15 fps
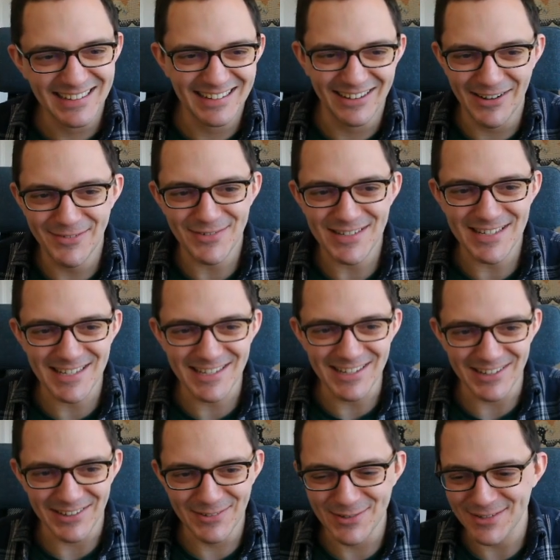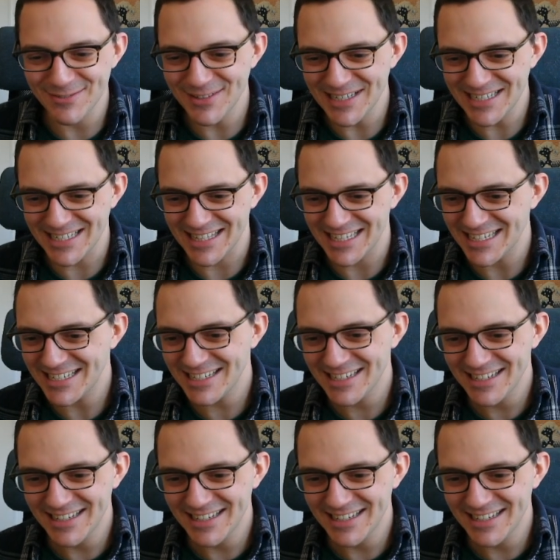Over to you to fix this.